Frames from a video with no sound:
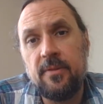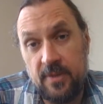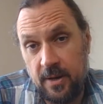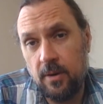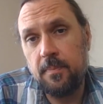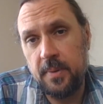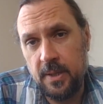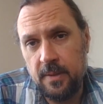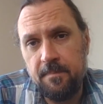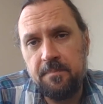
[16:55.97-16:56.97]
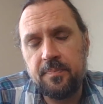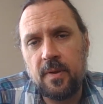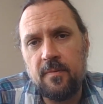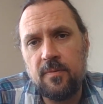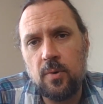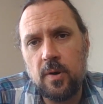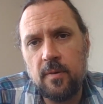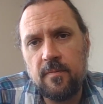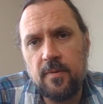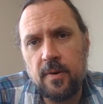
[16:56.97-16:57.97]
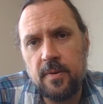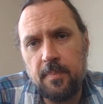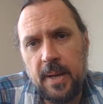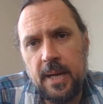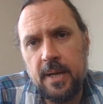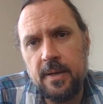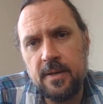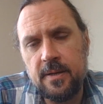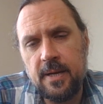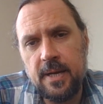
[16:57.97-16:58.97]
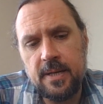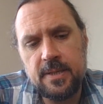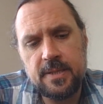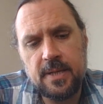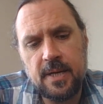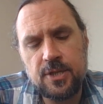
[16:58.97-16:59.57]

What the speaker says: therapy for the pain and